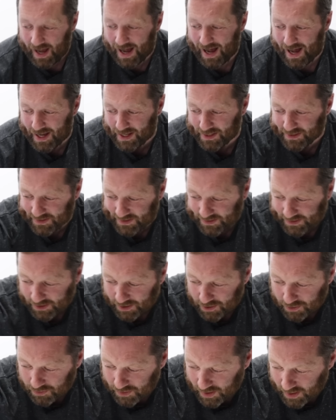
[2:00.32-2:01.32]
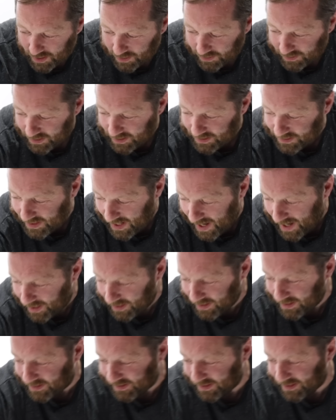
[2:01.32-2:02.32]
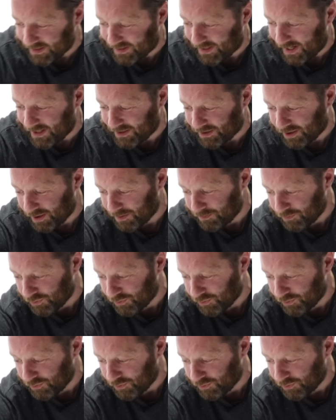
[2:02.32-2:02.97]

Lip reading: as do these LED daytime